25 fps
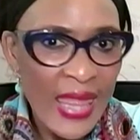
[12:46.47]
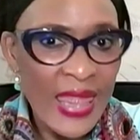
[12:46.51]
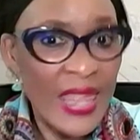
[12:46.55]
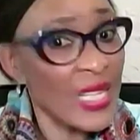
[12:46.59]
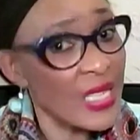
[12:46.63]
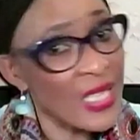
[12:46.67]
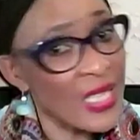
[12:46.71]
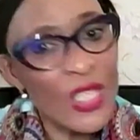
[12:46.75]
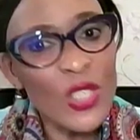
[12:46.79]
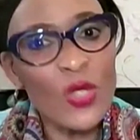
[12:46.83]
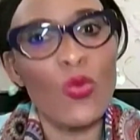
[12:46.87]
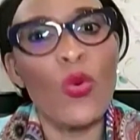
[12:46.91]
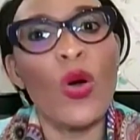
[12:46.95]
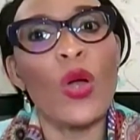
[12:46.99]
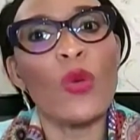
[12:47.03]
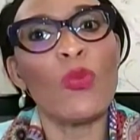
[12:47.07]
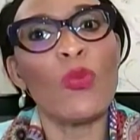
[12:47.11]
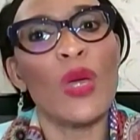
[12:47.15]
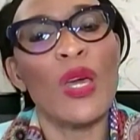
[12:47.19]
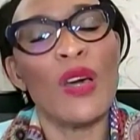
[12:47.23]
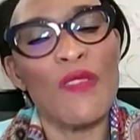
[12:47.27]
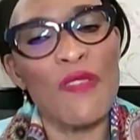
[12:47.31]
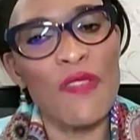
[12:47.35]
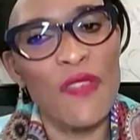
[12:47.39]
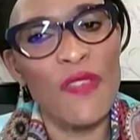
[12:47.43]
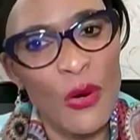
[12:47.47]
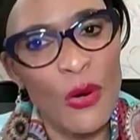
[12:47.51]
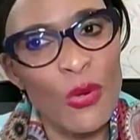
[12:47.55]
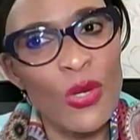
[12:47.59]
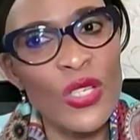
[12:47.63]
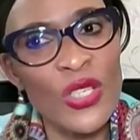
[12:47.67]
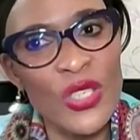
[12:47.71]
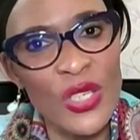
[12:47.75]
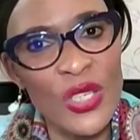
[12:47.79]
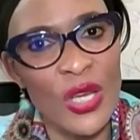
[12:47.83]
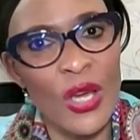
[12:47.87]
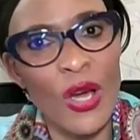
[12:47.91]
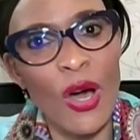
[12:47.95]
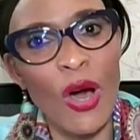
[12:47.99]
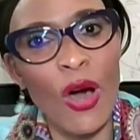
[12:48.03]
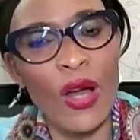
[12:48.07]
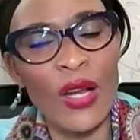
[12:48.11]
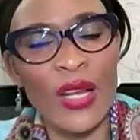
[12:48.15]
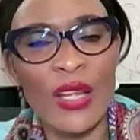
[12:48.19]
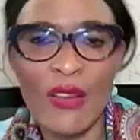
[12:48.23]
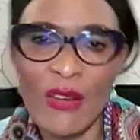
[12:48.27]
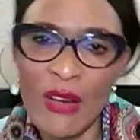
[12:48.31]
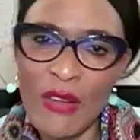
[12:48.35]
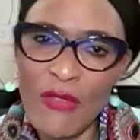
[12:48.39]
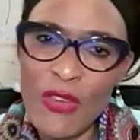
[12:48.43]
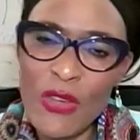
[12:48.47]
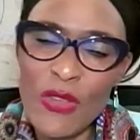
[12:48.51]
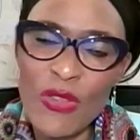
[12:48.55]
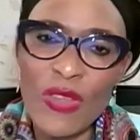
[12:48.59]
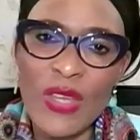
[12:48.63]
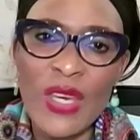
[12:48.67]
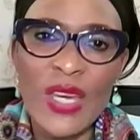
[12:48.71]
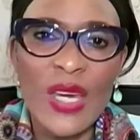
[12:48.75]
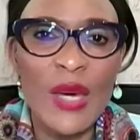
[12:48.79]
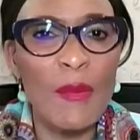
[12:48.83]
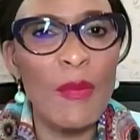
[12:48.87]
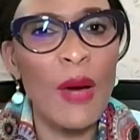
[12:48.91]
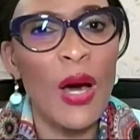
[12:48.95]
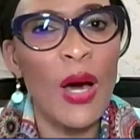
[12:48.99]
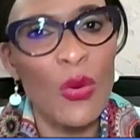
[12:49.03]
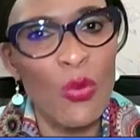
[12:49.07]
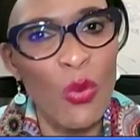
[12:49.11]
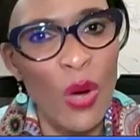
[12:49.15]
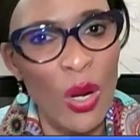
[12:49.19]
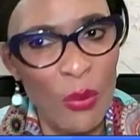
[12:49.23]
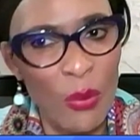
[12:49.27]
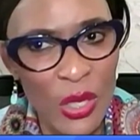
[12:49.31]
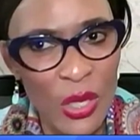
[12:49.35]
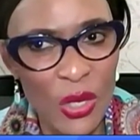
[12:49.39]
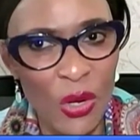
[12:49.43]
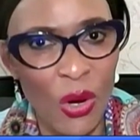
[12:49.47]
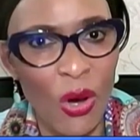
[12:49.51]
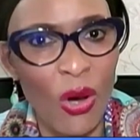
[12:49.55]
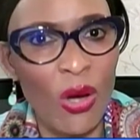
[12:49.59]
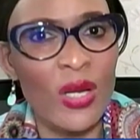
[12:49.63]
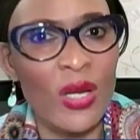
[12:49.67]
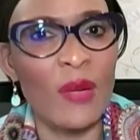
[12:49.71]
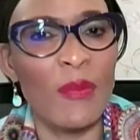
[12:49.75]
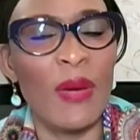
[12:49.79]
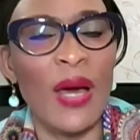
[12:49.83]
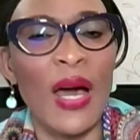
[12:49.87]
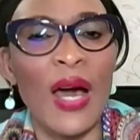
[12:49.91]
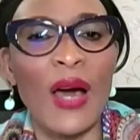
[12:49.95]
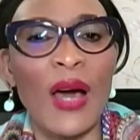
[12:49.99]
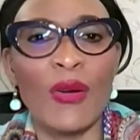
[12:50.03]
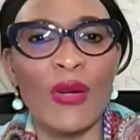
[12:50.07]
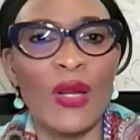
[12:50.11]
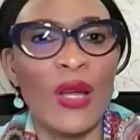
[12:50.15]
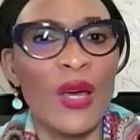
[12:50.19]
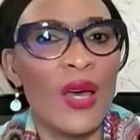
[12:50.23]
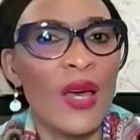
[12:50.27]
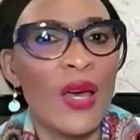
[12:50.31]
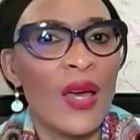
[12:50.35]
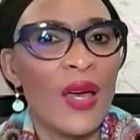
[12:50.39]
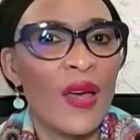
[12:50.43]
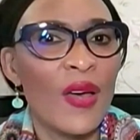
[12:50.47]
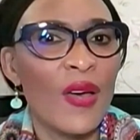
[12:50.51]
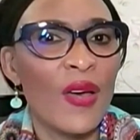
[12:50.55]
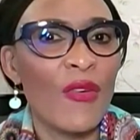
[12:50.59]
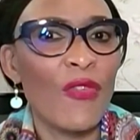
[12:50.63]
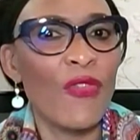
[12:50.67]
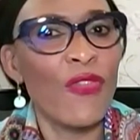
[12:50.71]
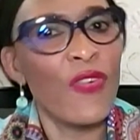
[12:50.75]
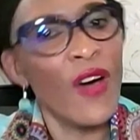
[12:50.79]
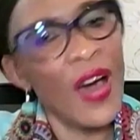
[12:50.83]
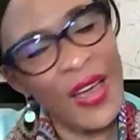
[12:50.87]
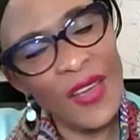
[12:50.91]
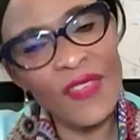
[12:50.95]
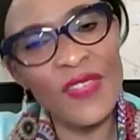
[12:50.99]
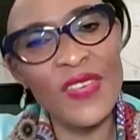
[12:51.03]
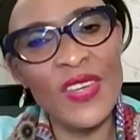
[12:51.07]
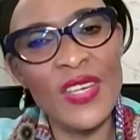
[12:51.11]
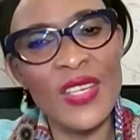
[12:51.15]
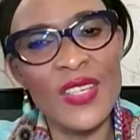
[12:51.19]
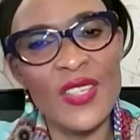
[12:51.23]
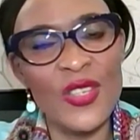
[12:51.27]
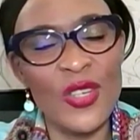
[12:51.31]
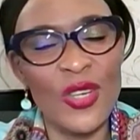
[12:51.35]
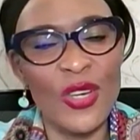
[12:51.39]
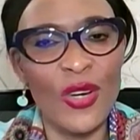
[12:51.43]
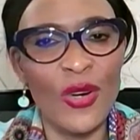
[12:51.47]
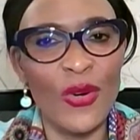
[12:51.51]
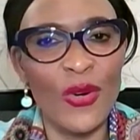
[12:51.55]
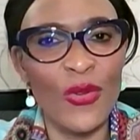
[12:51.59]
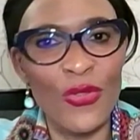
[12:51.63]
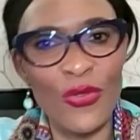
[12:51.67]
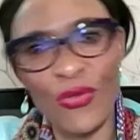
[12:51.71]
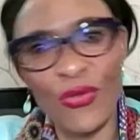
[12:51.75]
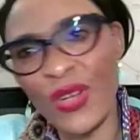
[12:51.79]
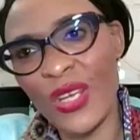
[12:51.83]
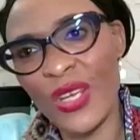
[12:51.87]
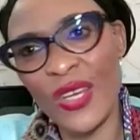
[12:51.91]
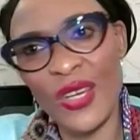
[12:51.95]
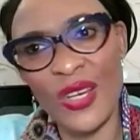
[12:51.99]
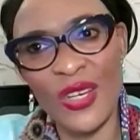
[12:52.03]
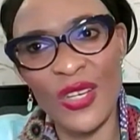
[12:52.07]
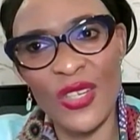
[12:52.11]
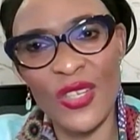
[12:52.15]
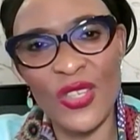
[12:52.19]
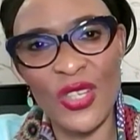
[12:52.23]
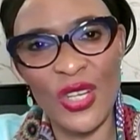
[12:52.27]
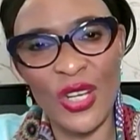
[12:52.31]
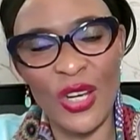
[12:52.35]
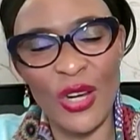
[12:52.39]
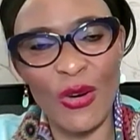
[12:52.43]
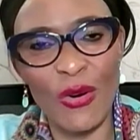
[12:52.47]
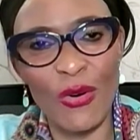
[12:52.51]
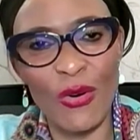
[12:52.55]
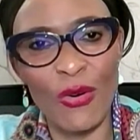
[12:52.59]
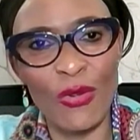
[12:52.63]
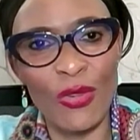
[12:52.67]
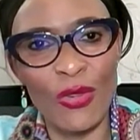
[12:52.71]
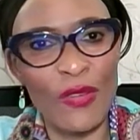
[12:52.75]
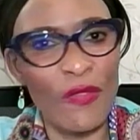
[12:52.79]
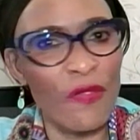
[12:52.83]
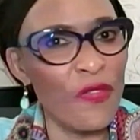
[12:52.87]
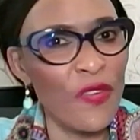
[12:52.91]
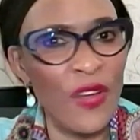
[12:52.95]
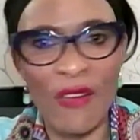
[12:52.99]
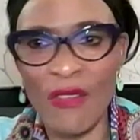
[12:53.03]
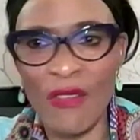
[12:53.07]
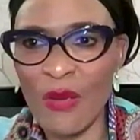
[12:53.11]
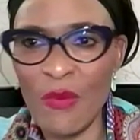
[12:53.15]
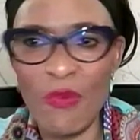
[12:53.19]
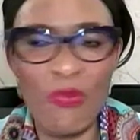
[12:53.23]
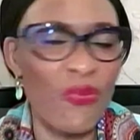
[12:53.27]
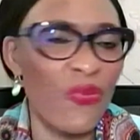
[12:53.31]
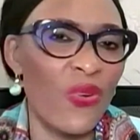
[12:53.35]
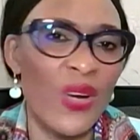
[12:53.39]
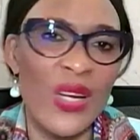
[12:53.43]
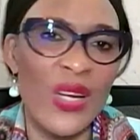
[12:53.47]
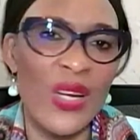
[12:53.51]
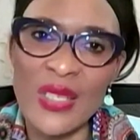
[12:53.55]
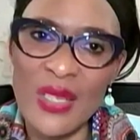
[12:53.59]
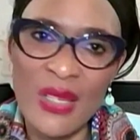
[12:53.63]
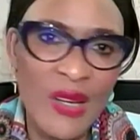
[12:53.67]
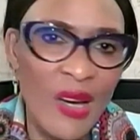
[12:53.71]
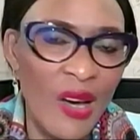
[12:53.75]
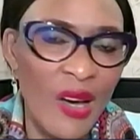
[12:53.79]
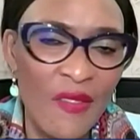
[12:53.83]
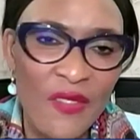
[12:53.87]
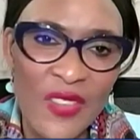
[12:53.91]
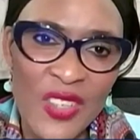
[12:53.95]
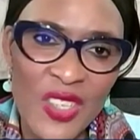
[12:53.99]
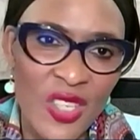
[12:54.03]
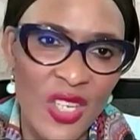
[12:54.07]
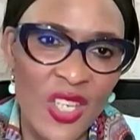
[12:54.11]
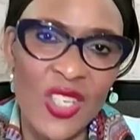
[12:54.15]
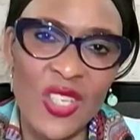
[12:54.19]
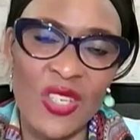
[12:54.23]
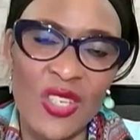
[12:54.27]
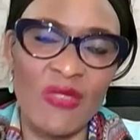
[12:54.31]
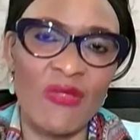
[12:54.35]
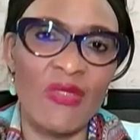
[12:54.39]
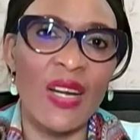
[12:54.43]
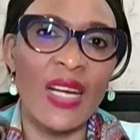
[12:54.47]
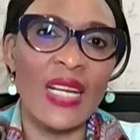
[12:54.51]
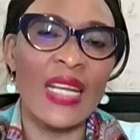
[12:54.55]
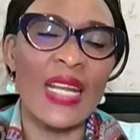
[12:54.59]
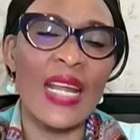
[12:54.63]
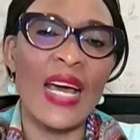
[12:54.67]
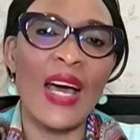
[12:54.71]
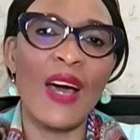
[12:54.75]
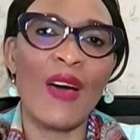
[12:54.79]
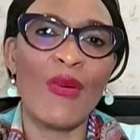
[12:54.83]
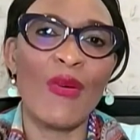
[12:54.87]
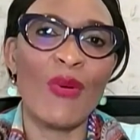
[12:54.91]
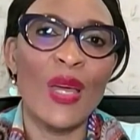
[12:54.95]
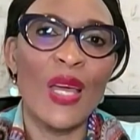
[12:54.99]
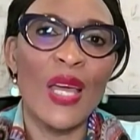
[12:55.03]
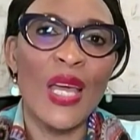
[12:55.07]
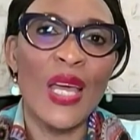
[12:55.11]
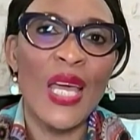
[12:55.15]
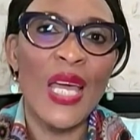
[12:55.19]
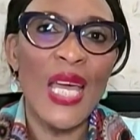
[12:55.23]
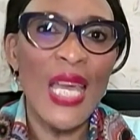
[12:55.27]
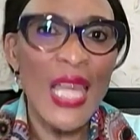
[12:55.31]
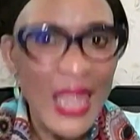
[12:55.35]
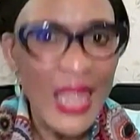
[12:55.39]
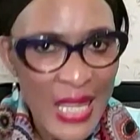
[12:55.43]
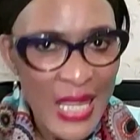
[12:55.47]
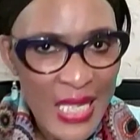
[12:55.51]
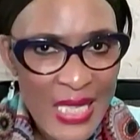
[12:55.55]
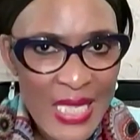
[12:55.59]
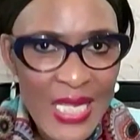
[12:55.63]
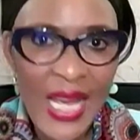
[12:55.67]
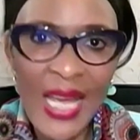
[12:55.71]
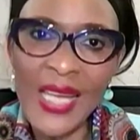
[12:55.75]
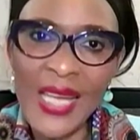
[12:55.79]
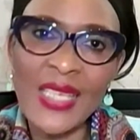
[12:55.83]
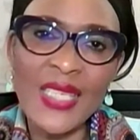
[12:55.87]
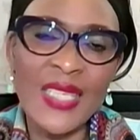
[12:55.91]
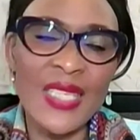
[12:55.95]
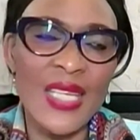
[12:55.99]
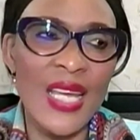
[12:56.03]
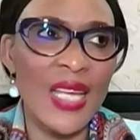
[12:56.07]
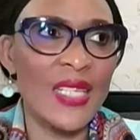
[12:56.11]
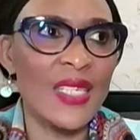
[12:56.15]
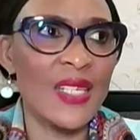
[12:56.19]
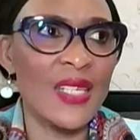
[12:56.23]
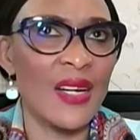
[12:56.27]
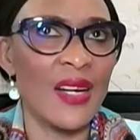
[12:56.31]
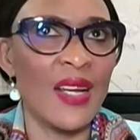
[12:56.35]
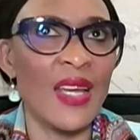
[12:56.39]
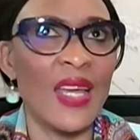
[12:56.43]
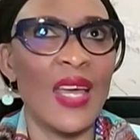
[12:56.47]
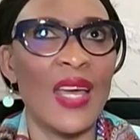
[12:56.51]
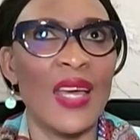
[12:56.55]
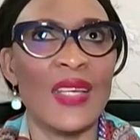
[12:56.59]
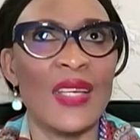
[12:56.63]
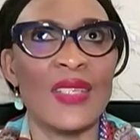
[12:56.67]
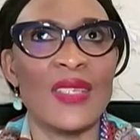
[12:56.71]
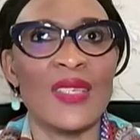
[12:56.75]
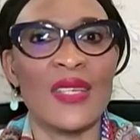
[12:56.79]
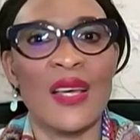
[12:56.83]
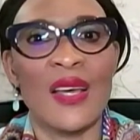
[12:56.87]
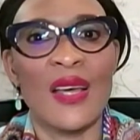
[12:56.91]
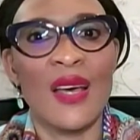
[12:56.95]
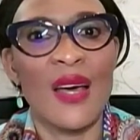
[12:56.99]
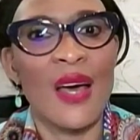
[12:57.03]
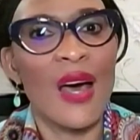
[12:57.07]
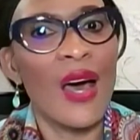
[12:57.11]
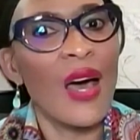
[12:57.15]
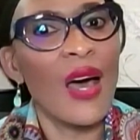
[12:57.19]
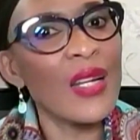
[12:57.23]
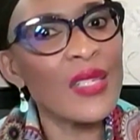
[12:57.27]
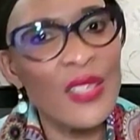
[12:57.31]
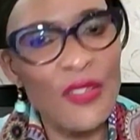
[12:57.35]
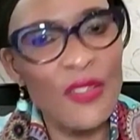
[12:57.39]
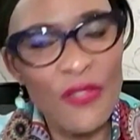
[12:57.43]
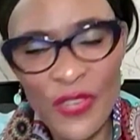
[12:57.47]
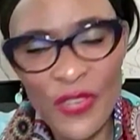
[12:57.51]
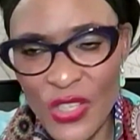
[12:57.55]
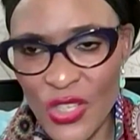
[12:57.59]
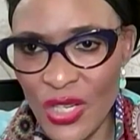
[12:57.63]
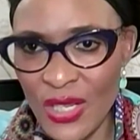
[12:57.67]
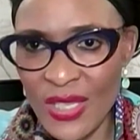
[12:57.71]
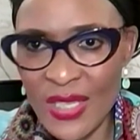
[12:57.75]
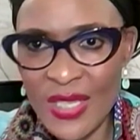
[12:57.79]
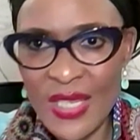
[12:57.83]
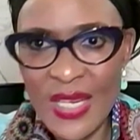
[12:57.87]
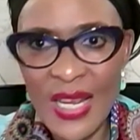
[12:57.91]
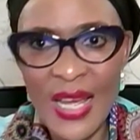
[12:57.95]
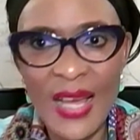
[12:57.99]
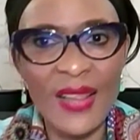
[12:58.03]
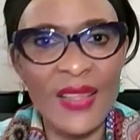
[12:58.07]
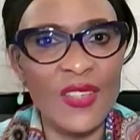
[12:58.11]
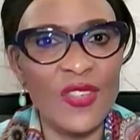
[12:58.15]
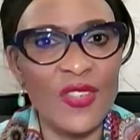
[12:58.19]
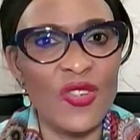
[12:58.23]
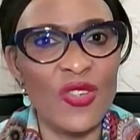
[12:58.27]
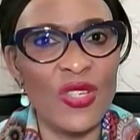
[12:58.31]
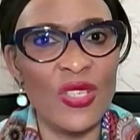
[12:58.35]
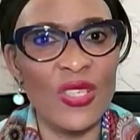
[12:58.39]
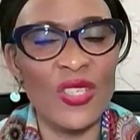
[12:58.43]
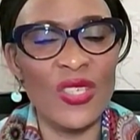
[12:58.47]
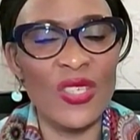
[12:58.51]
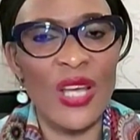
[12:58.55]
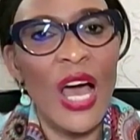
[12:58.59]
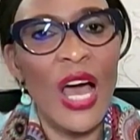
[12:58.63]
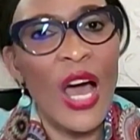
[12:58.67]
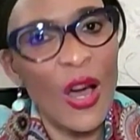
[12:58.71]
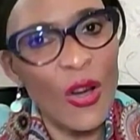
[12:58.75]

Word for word: This is what we are focusing on. And if you think about what we talked about five years ago, three years ago, the very present conversation right now in the tech sector is artificial intelligence.